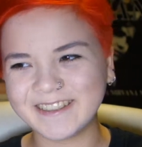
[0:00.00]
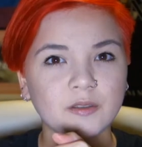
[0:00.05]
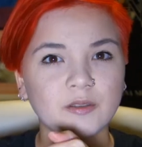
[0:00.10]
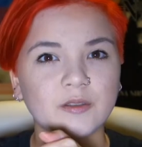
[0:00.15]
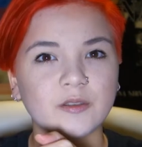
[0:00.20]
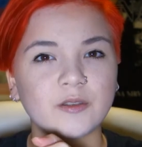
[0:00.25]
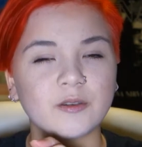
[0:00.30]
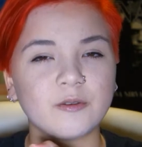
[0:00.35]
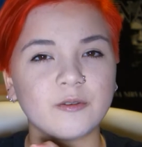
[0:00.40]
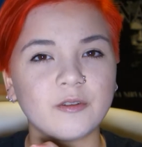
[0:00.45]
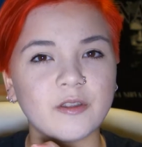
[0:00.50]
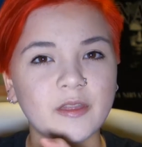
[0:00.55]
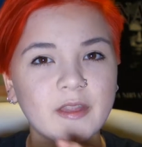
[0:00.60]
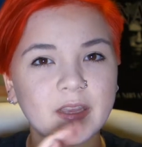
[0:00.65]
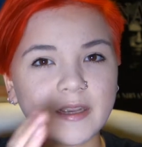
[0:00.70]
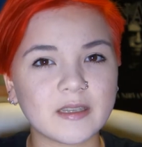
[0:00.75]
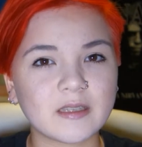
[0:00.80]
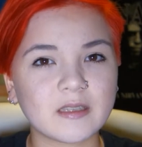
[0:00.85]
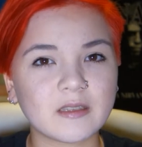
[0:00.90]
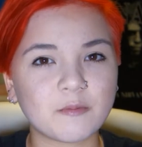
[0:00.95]
So the
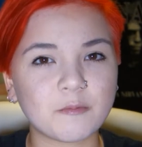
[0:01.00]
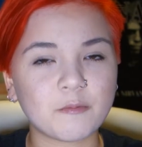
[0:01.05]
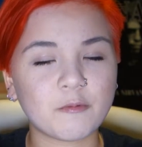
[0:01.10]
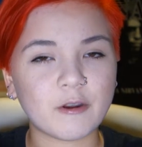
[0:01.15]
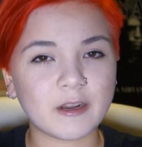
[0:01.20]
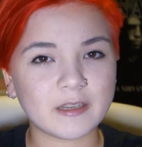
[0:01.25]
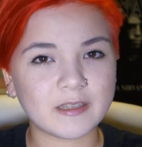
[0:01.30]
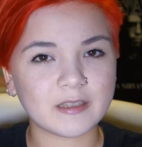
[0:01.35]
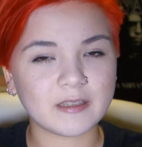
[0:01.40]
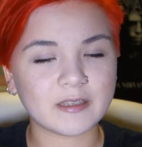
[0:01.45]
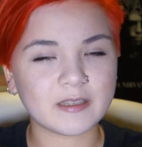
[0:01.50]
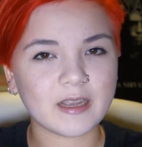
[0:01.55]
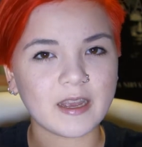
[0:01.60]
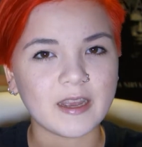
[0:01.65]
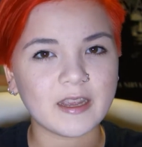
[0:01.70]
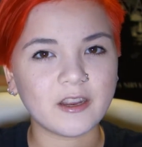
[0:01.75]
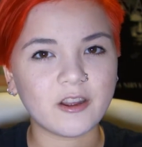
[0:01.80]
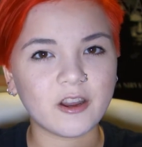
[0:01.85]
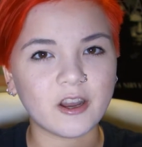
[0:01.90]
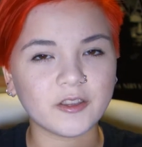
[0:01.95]
next presents
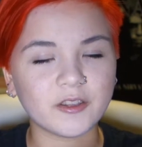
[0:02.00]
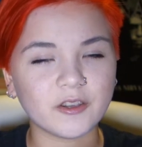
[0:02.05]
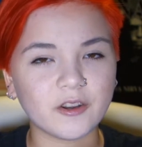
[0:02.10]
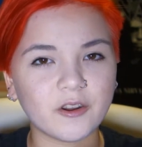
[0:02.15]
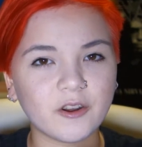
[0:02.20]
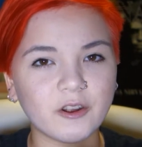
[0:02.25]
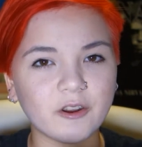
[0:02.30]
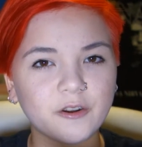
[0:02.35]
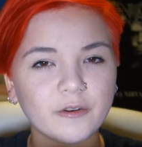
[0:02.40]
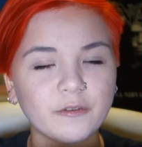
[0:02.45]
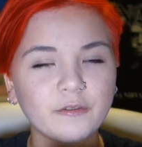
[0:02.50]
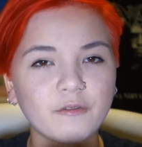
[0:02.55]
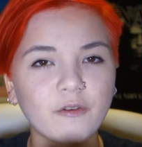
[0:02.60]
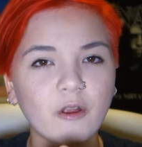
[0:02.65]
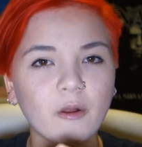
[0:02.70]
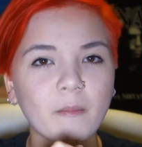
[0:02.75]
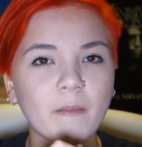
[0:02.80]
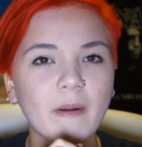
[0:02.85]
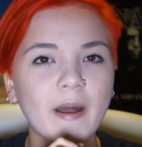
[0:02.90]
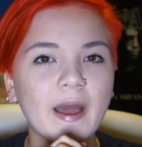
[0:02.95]
I got are
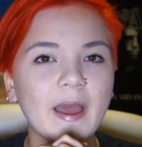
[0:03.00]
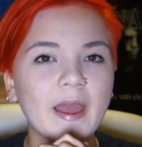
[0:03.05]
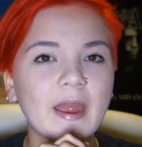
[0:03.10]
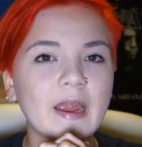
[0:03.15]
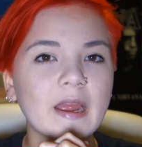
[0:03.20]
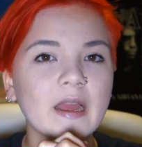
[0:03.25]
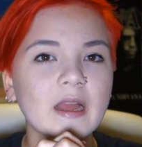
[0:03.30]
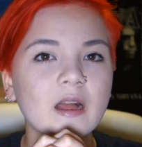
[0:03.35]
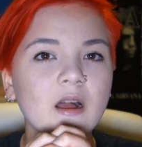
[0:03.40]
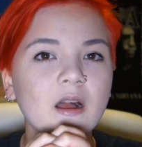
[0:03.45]
from my